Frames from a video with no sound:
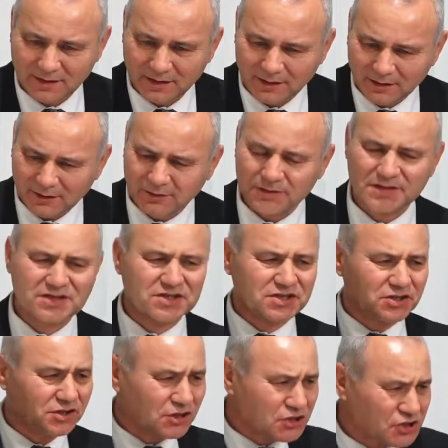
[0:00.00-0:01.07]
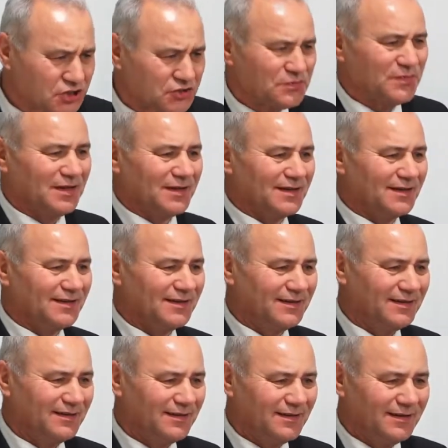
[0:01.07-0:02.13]
Lord, search me.
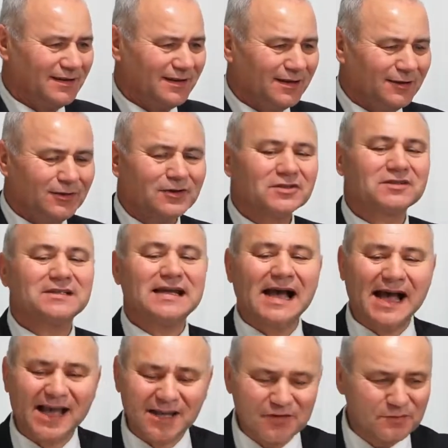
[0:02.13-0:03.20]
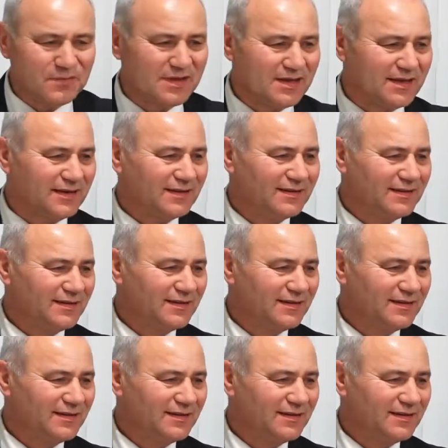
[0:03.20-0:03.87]
Lord, guide me.